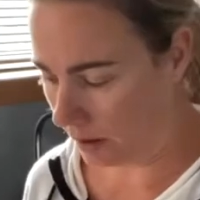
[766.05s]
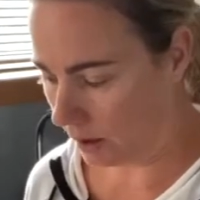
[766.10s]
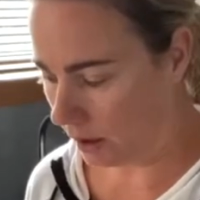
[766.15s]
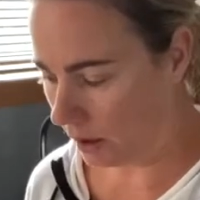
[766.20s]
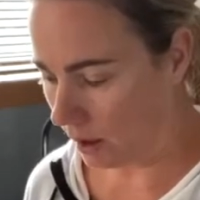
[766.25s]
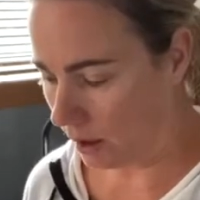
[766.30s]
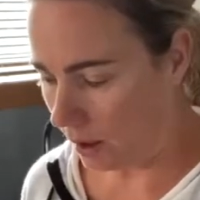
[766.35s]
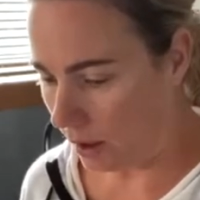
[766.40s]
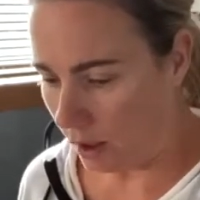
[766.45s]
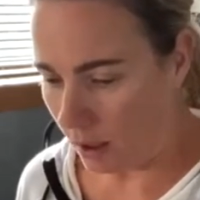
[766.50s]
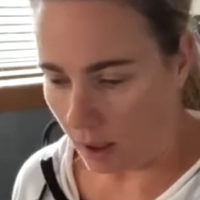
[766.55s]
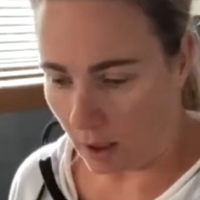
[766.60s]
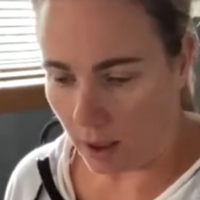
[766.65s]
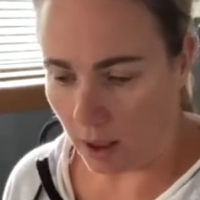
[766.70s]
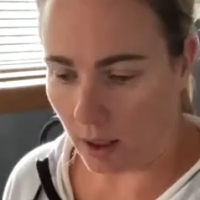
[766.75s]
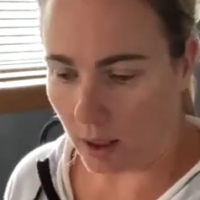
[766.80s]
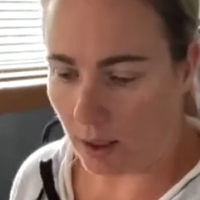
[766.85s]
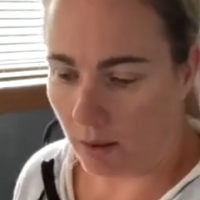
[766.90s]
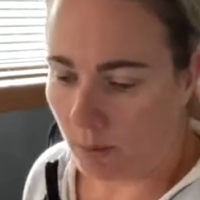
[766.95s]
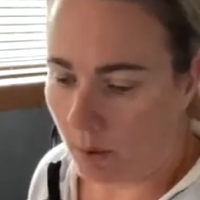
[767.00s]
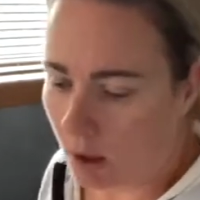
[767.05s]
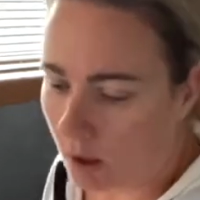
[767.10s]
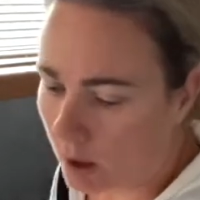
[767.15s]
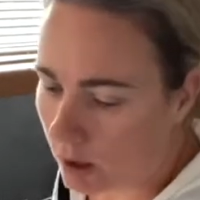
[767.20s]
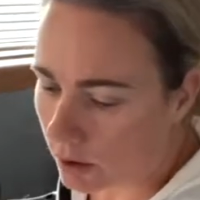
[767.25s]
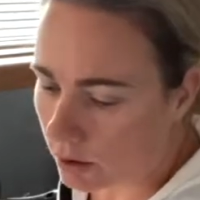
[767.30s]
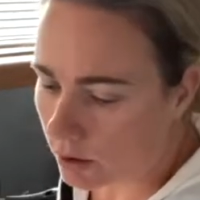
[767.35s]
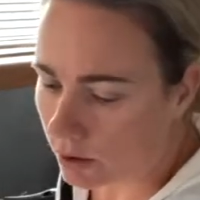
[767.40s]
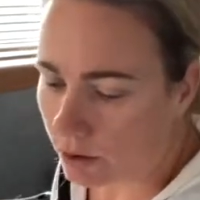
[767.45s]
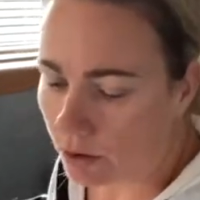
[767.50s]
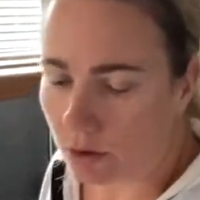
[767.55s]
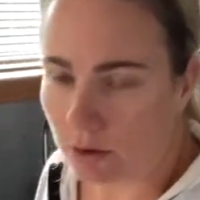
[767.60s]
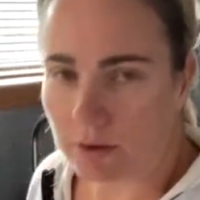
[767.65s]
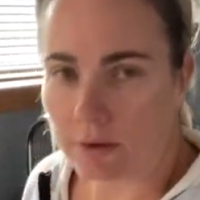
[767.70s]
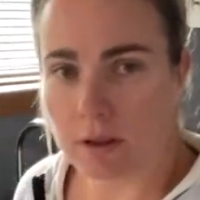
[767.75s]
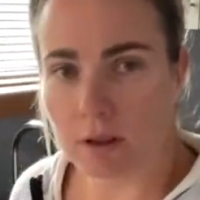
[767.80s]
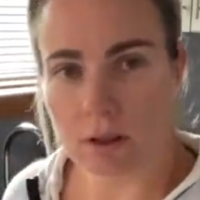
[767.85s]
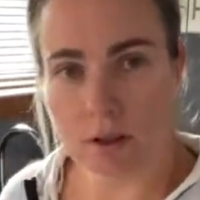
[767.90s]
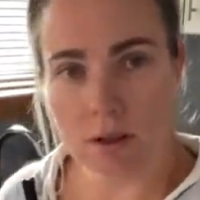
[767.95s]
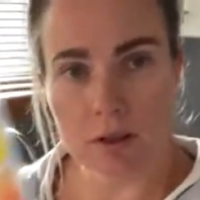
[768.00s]
I like to use
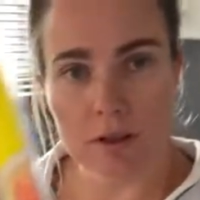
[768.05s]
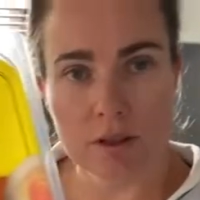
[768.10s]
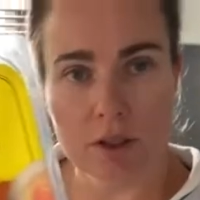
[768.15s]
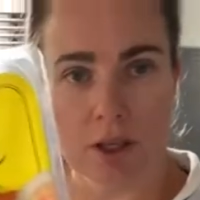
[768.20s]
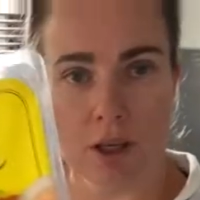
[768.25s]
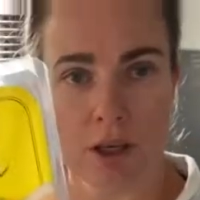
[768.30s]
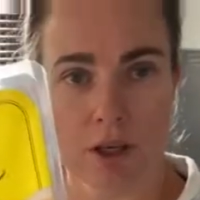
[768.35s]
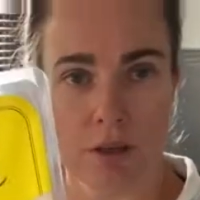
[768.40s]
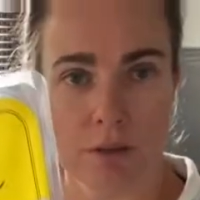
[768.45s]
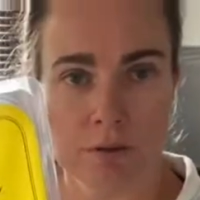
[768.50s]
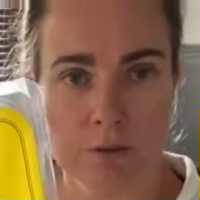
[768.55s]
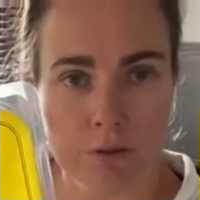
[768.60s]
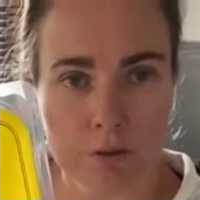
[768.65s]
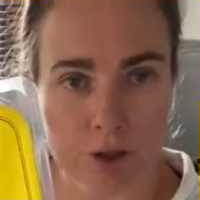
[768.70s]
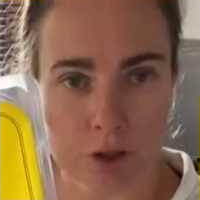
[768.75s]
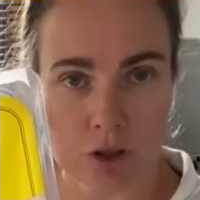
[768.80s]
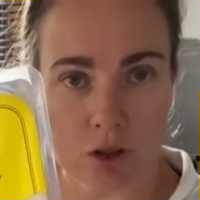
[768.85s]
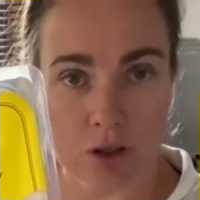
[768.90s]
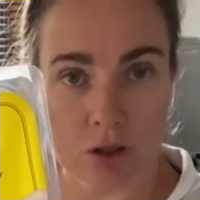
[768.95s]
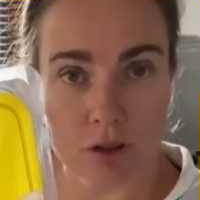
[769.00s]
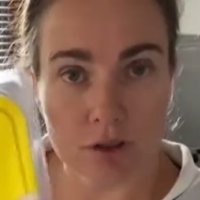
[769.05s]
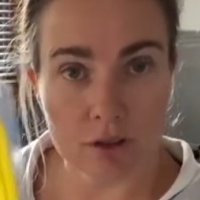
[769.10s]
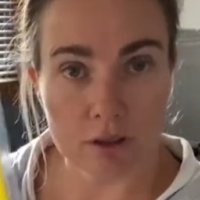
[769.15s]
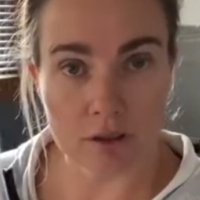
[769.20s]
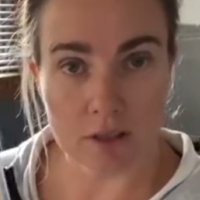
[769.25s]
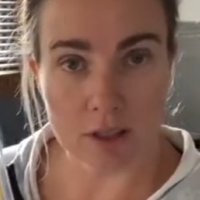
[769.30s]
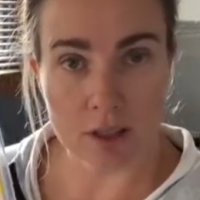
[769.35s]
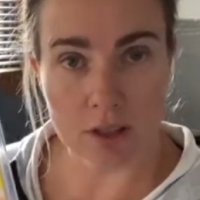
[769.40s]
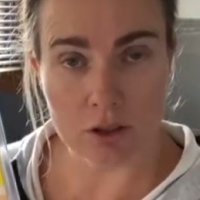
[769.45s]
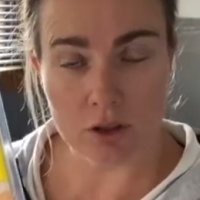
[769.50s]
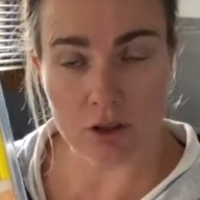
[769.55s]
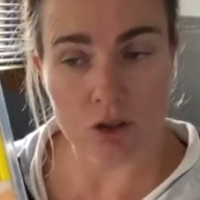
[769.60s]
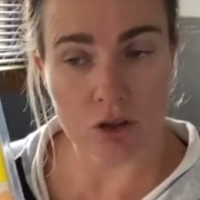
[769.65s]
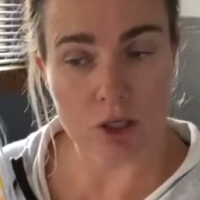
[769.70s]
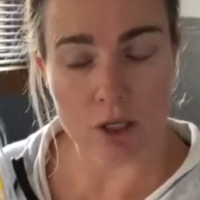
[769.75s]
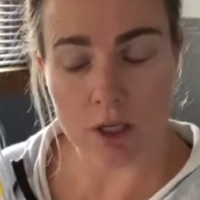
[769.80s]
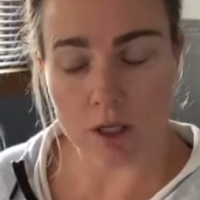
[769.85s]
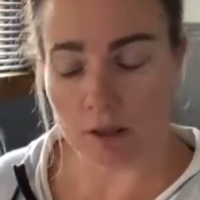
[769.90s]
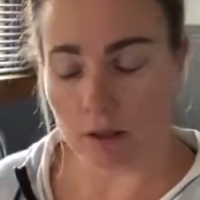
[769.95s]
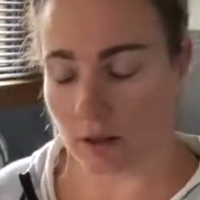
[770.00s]
the Latina fresh lasagna
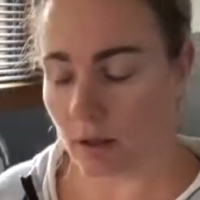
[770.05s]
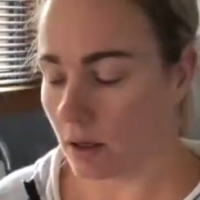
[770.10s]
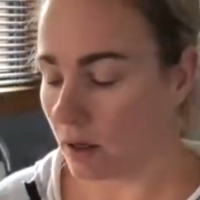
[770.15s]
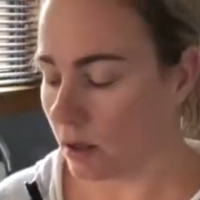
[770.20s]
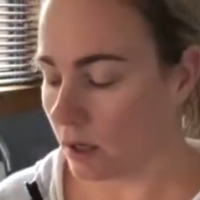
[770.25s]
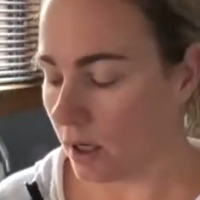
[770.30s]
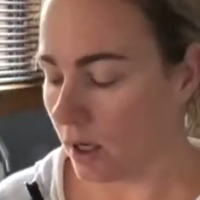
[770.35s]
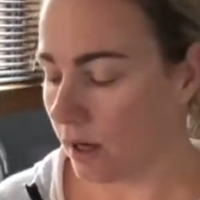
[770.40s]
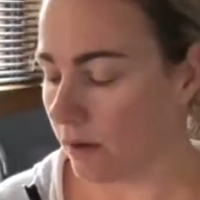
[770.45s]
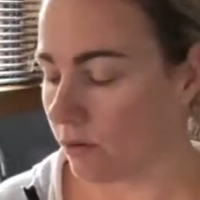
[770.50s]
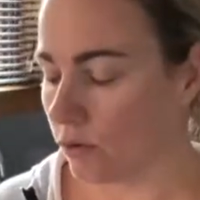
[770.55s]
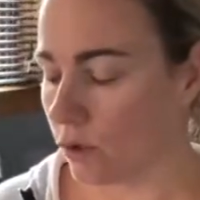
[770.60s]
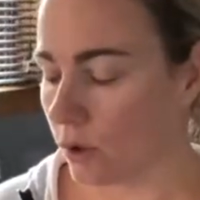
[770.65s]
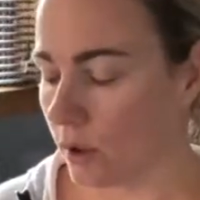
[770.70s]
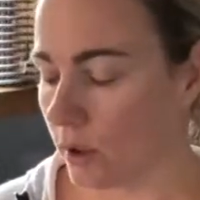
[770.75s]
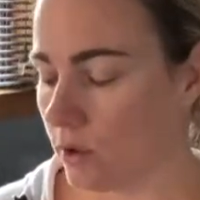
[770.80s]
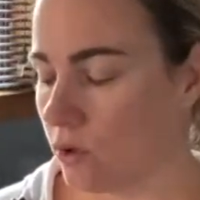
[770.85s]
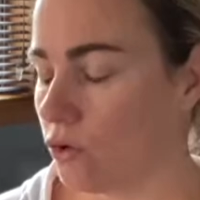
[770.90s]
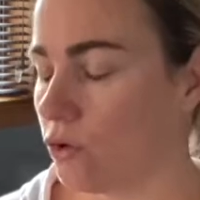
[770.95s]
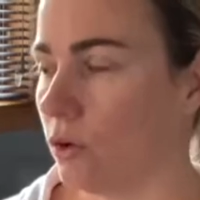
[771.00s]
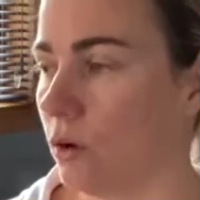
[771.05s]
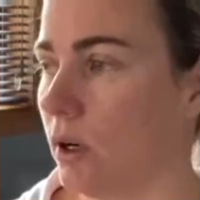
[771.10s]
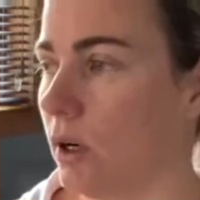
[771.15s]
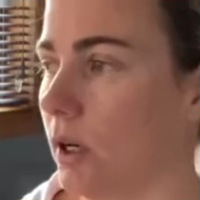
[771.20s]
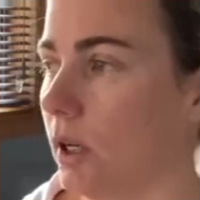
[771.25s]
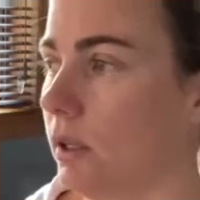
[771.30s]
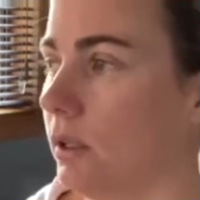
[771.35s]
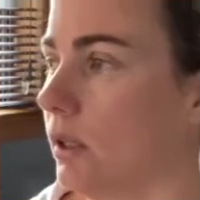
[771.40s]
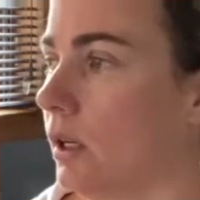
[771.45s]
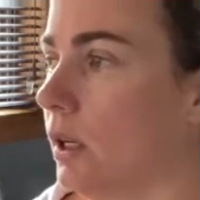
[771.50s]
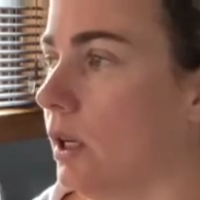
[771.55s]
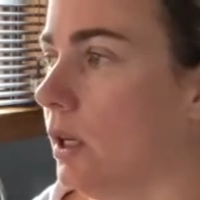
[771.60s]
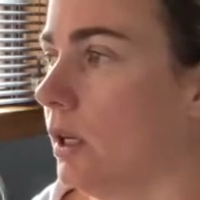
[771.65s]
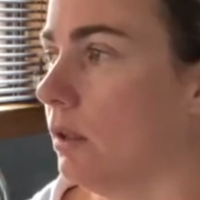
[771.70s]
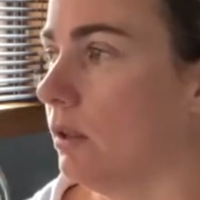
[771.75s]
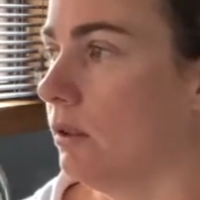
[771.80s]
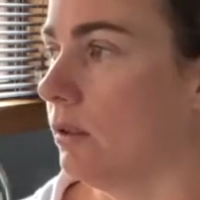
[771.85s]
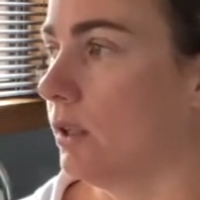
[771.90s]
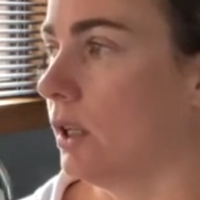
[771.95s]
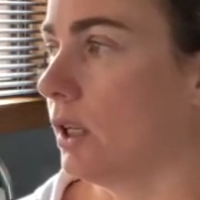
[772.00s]
sheets. I have tried dried
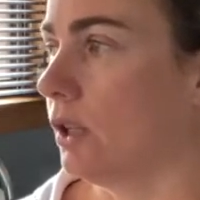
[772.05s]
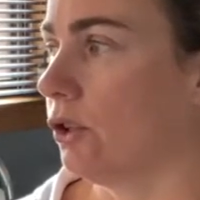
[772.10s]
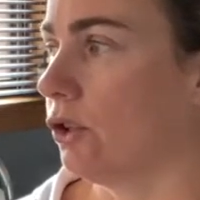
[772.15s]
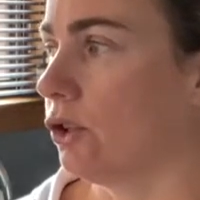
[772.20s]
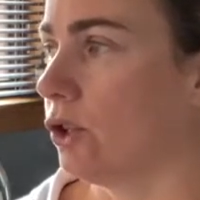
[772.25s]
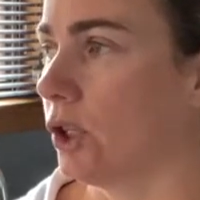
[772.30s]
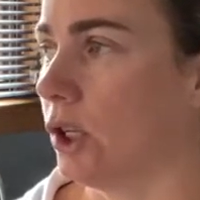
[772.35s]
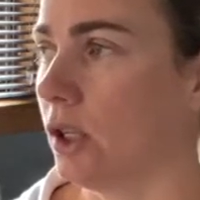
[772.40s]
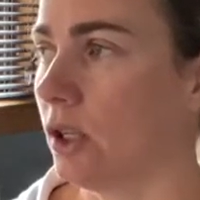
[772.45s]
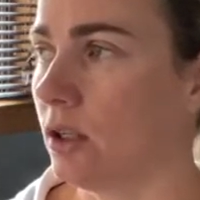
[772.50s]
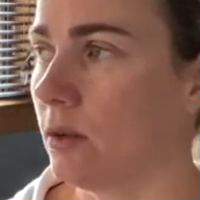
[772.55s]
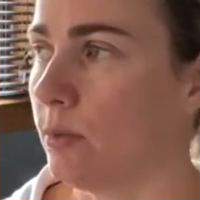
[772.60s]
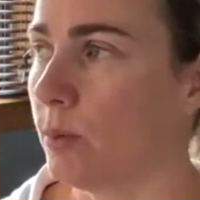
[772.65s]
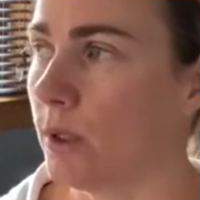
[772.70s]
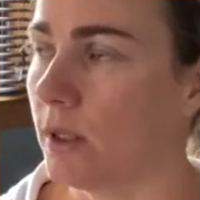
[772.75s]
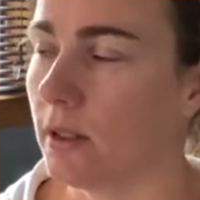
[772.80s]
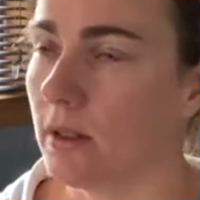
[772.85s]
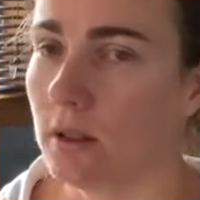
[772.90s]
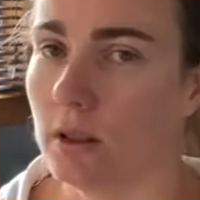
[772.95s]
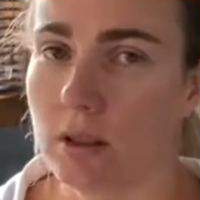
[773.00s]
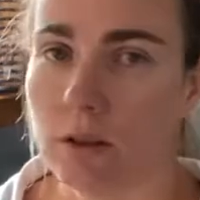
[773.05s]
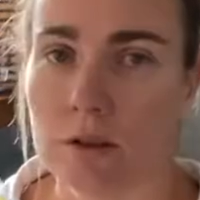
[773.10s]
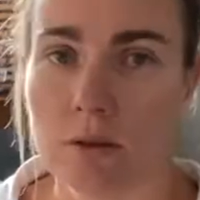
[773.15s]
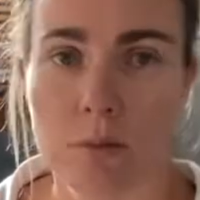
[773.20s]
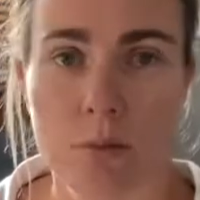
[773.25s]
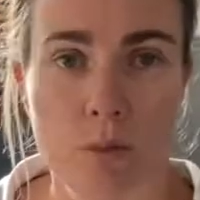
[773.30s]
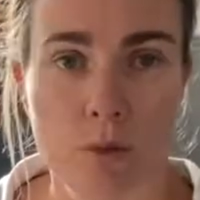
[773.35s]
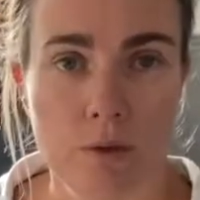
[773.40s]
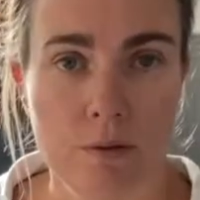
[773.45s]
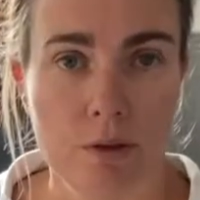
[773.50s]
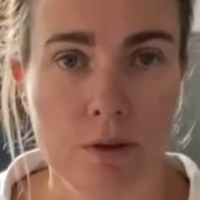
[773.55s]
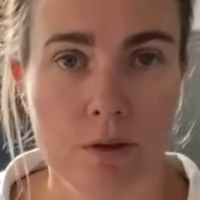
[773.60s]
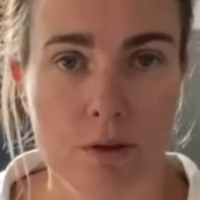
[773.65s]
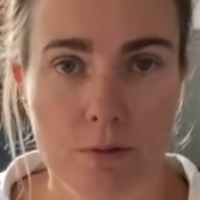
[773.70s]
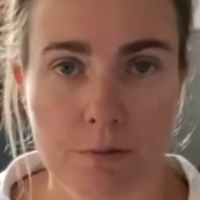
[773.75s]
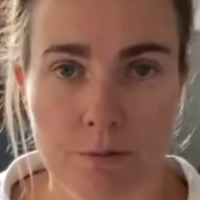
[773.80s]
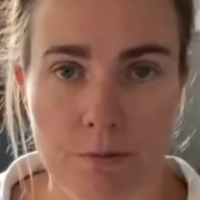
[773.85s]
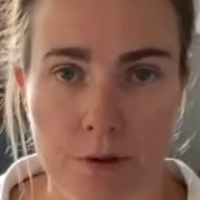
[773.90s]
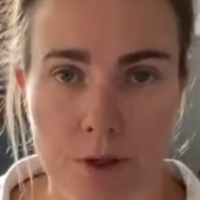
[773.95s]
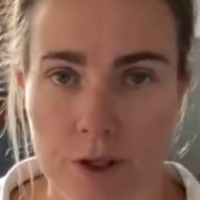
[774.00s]
lasagna sheets, but since moving to
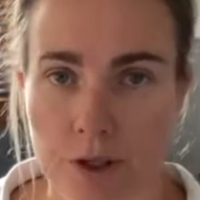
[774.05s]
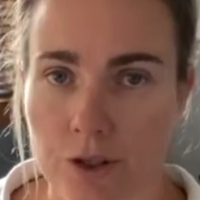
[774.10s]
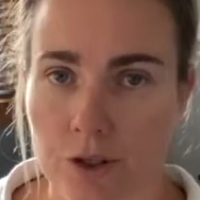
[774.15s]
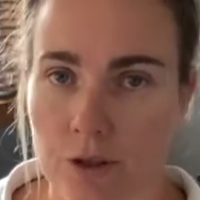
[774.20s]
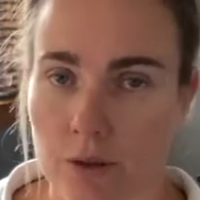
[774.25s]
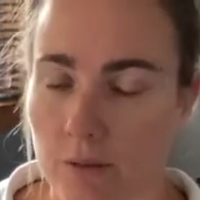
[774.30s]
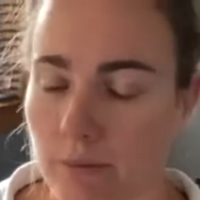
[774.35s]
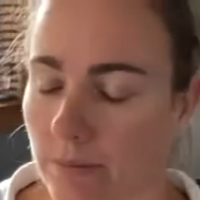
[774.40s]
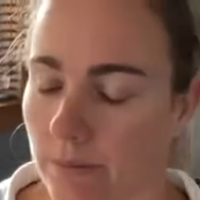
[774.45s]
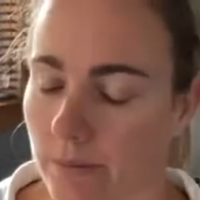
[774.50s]
fresh,